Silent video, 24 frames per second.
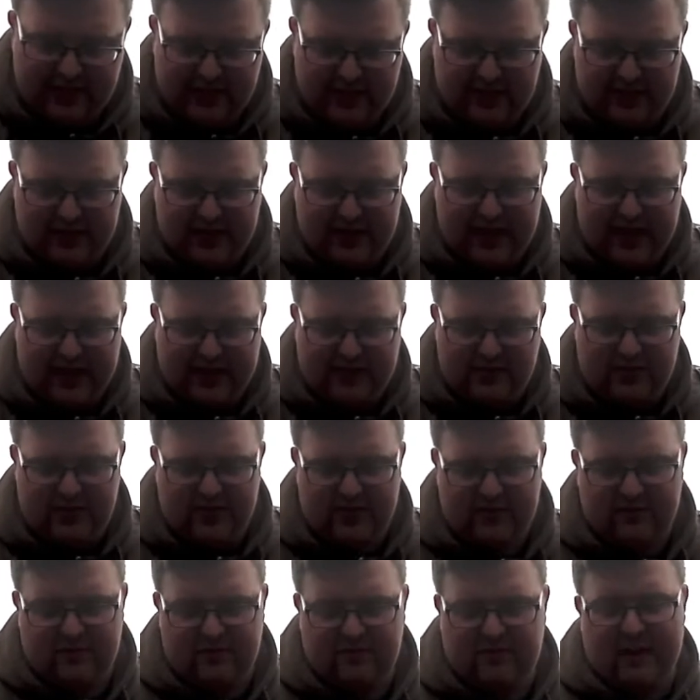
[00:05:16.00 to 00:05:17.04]
So the lead,
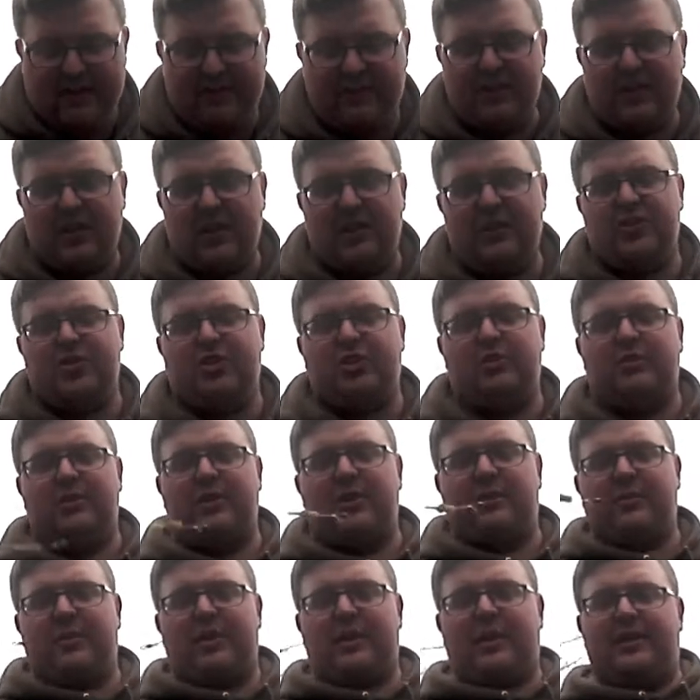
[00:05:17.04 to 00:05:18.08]
rather than going shooting
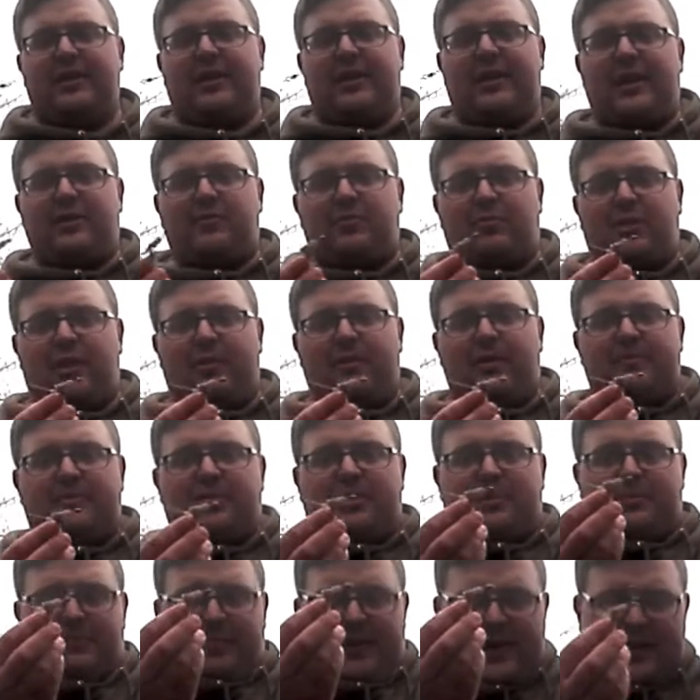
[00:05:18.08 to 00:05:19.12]
up the line, the lead will come up to
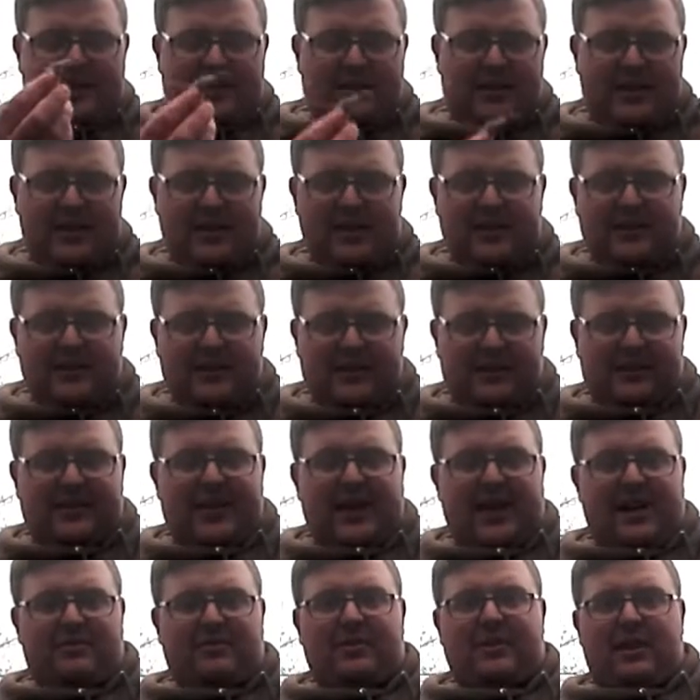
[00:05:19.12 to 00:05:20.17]
the bead, sit
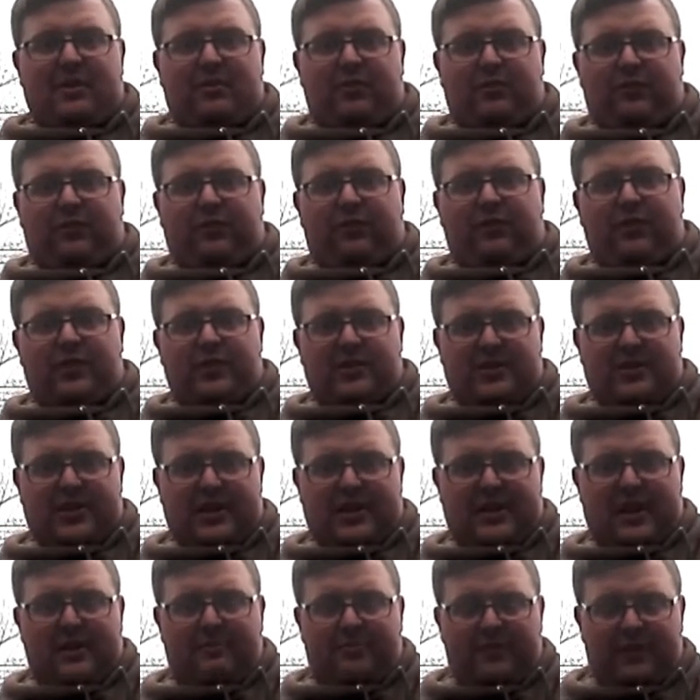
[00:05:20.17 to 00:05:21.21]
down, and that will
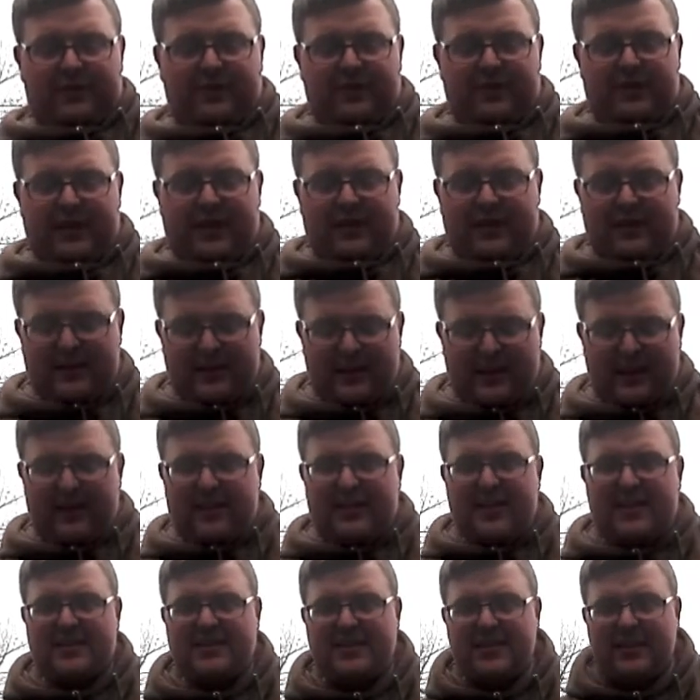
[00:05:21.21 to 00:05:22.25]
sit there perfectly.
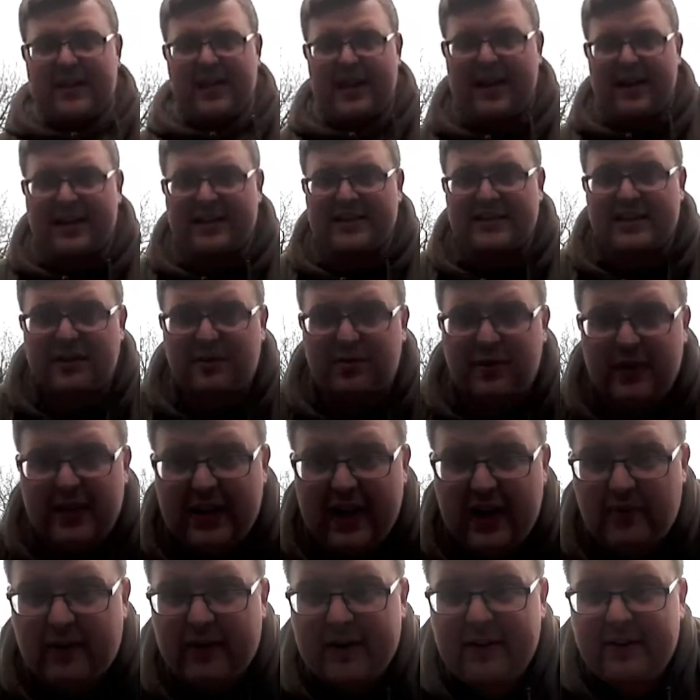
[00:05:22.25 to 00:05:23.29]
Let's stick it out, see if we can
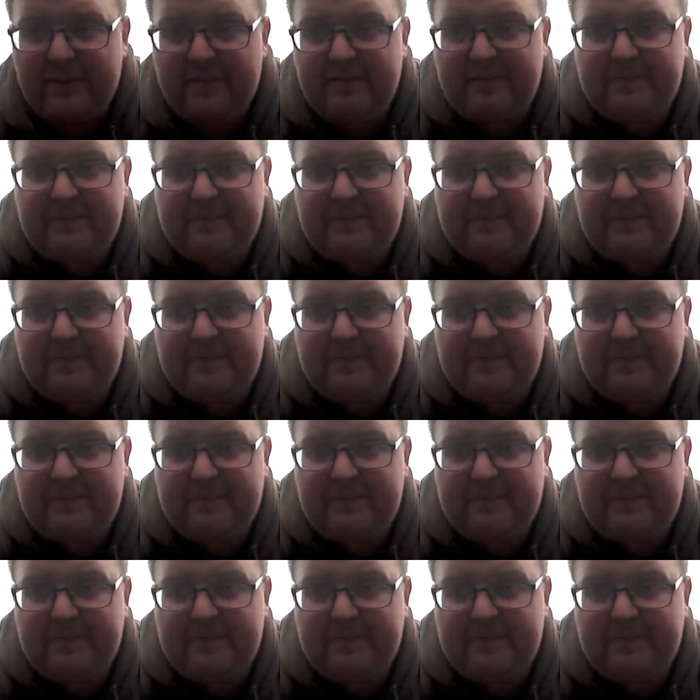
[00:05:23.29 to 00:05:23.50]
get one.